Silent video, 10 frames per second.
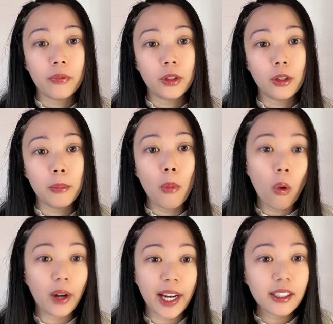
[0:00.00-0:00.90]
You're
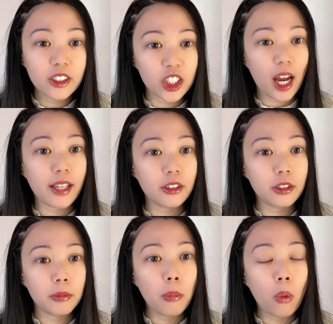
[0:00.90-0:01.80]
more
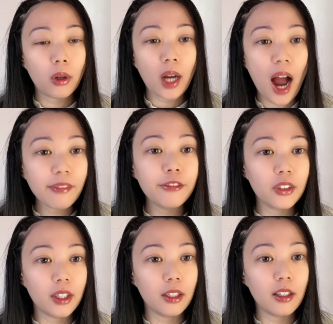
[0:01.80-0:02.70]
energized, more
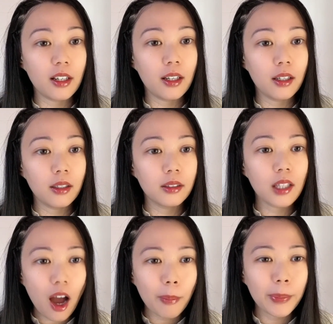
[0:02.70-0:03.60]
confident,
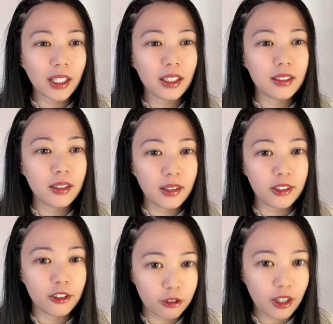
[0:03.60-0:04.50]
not because
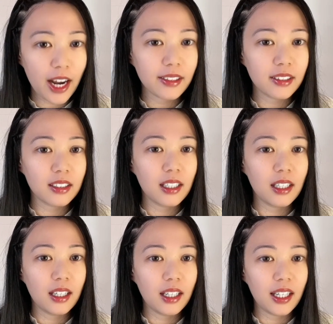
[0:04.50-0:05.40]
this dress
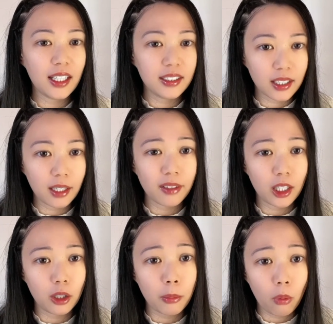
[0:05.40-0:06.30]
is
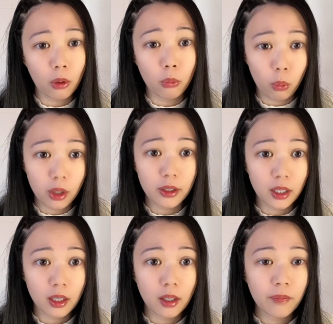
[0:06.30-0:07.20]
giving you more wood.
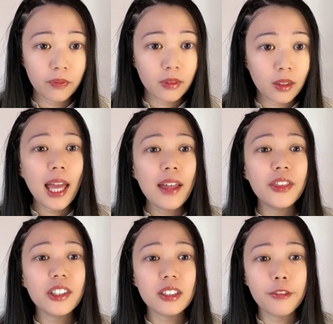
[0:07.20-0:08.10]

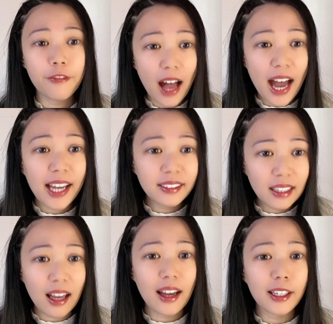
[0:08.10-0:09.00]
There's a fine
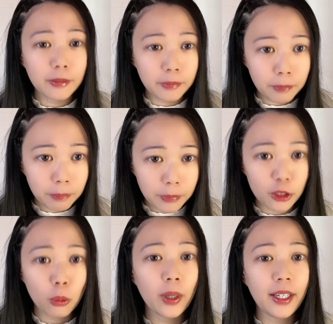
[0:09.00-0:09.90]
line
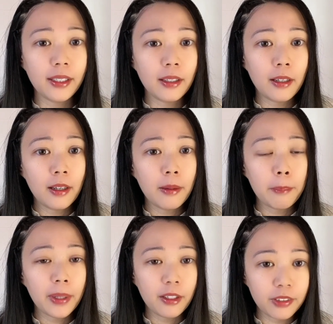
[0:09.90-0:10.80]
between
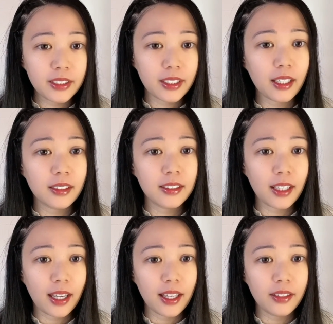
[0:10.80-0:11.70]
metaphysics
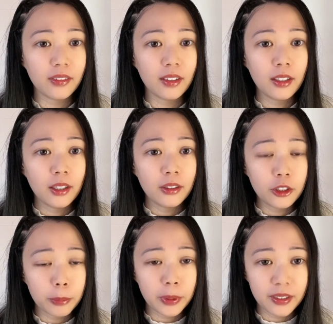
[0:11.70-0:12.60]
and
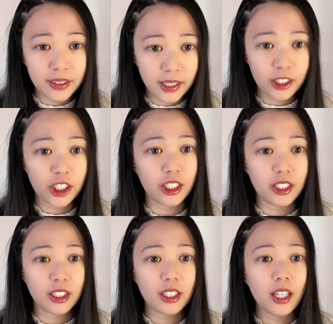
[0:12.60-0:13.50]

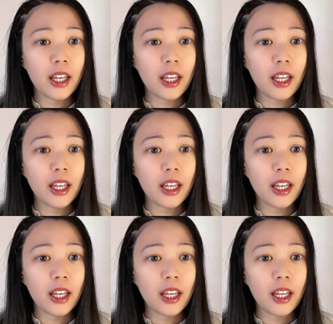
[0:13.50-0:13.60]
superstition.